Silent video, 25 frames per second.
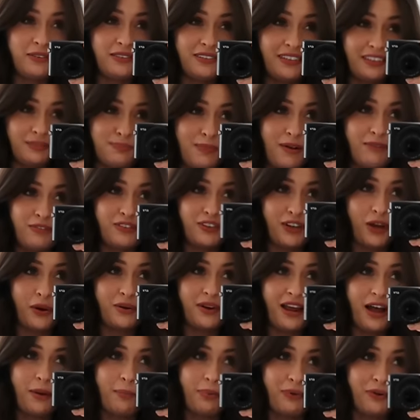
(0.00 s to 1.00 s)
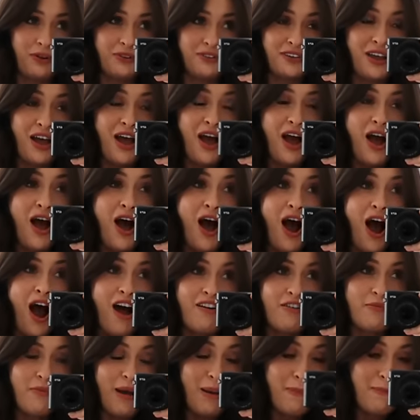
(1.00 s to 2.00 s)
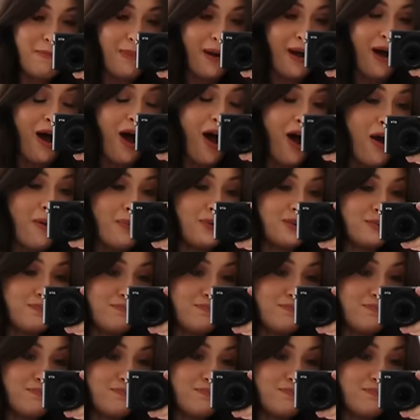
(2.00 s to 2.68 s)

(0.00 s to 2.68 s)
6 months ago now, because I remember I was